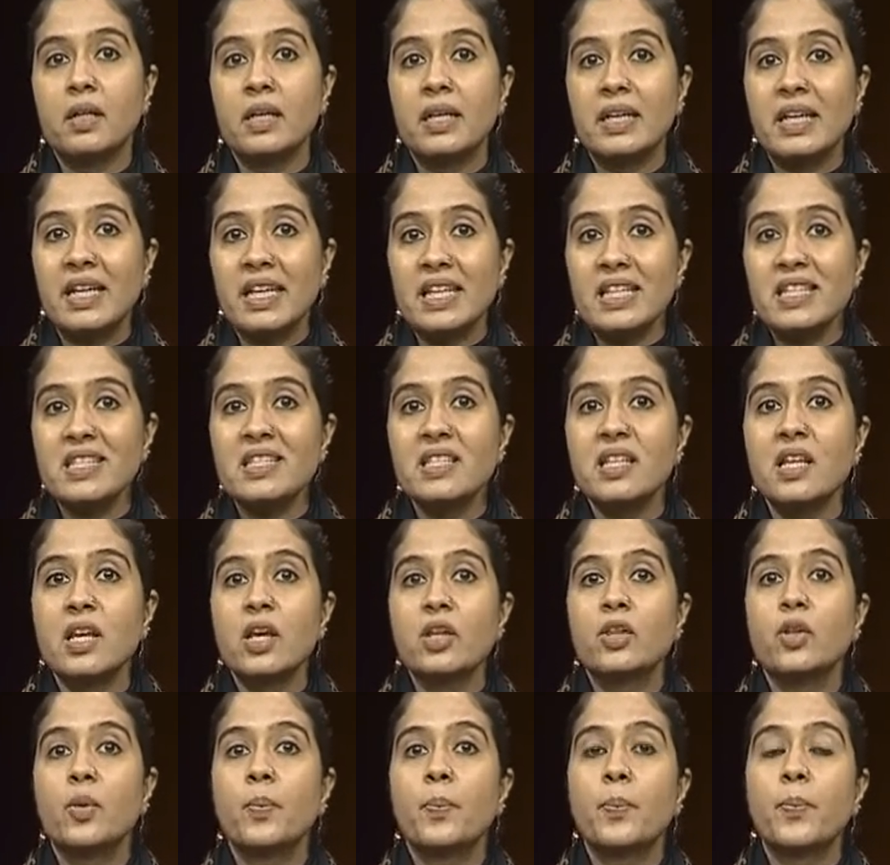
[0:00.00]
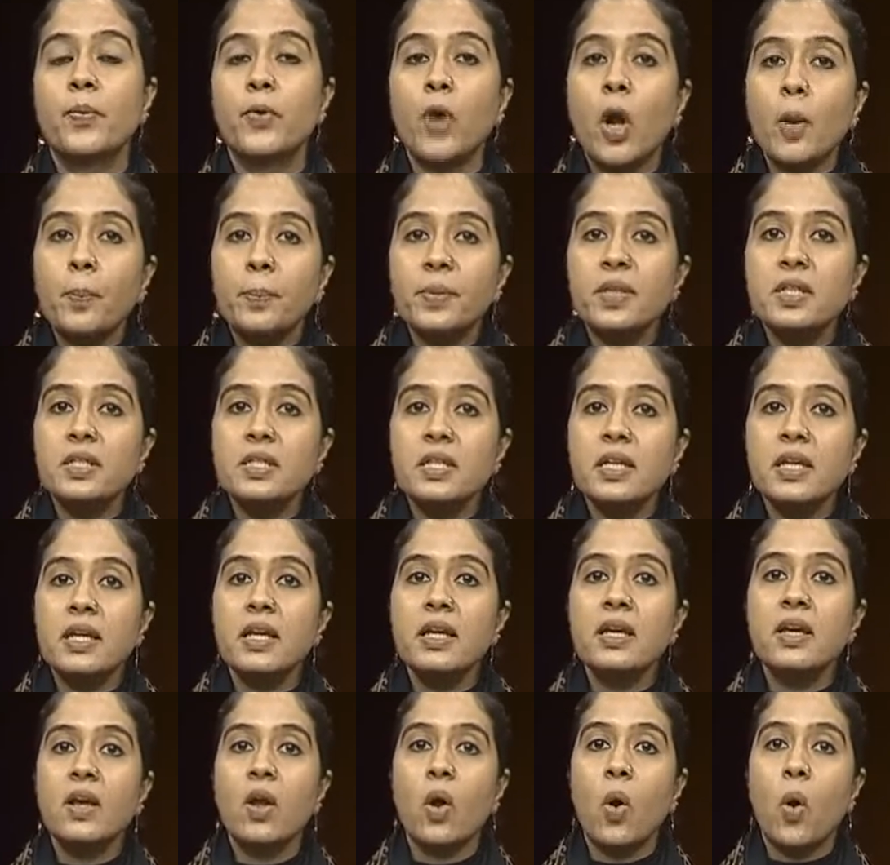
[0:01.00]
is the property
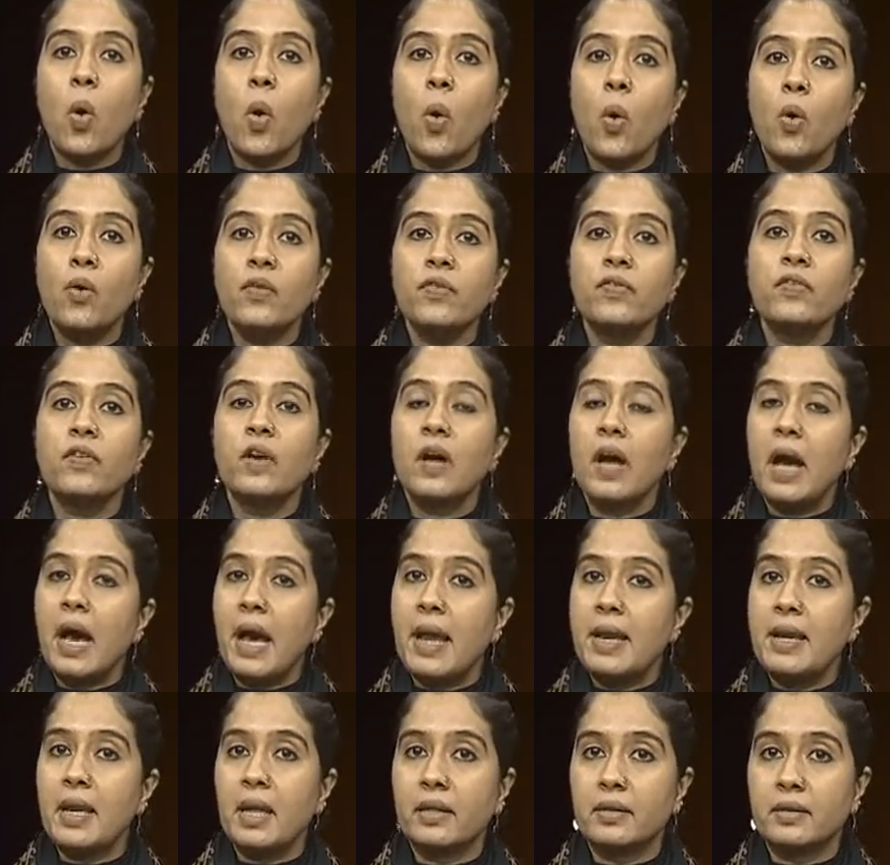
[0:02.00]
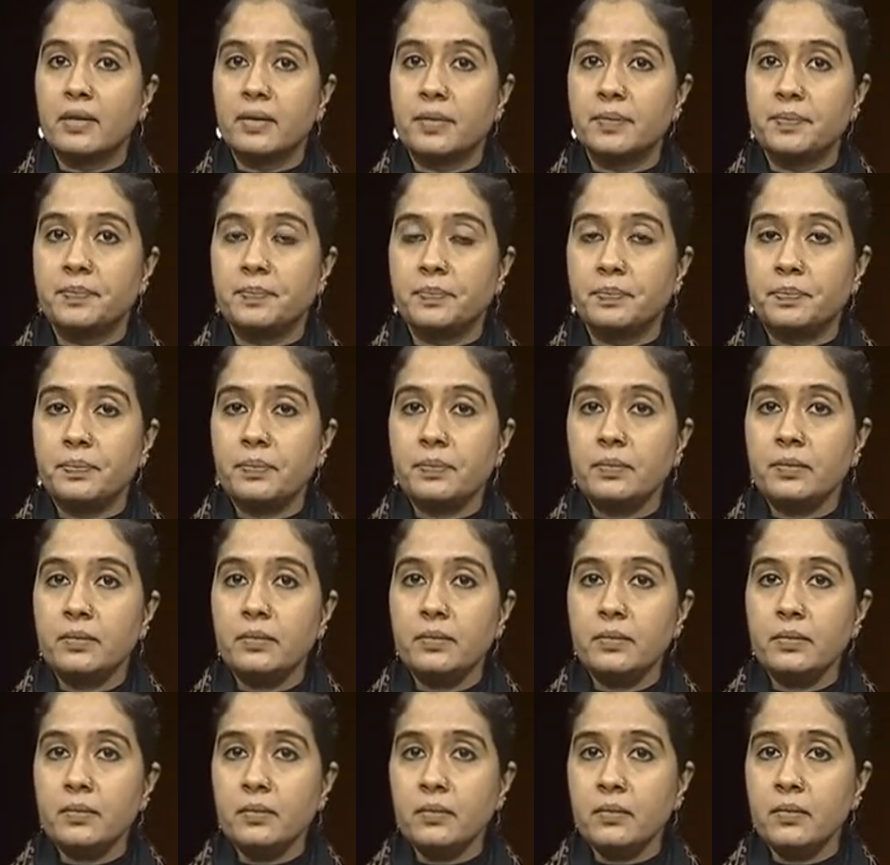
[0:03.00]
of another
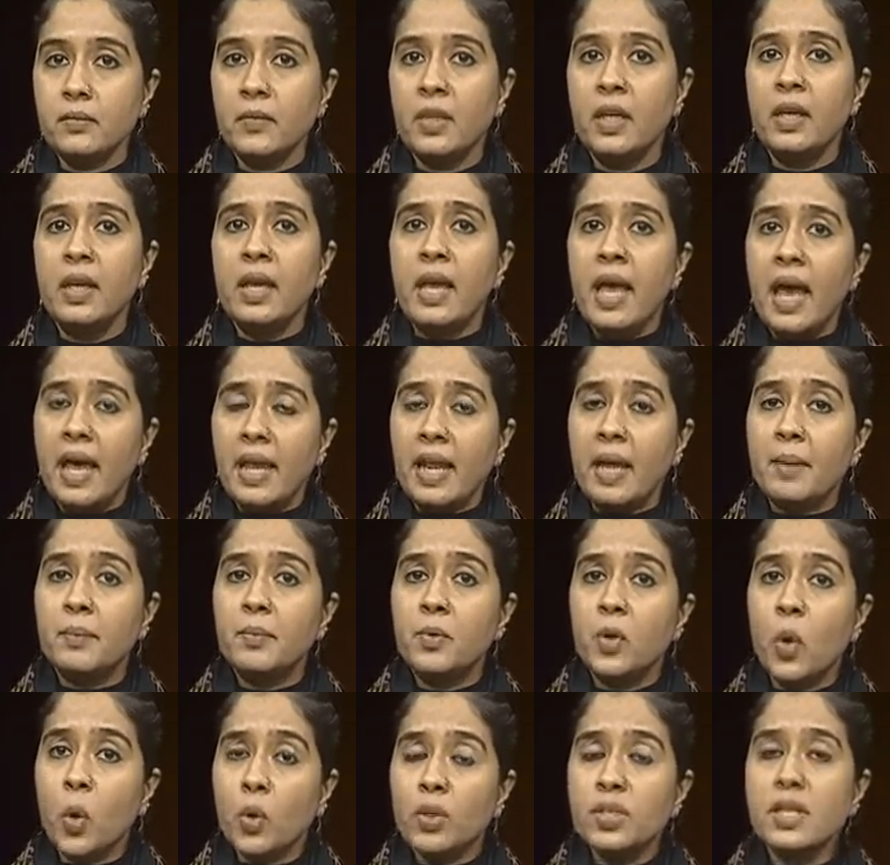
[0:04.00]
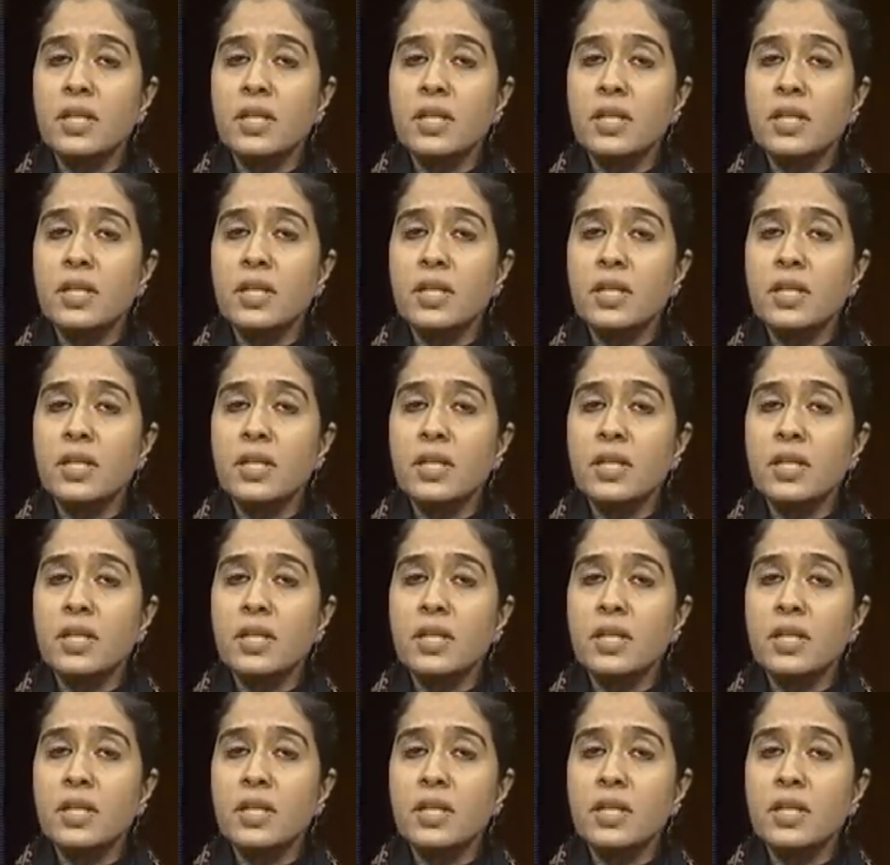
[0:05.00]
and i'm quoting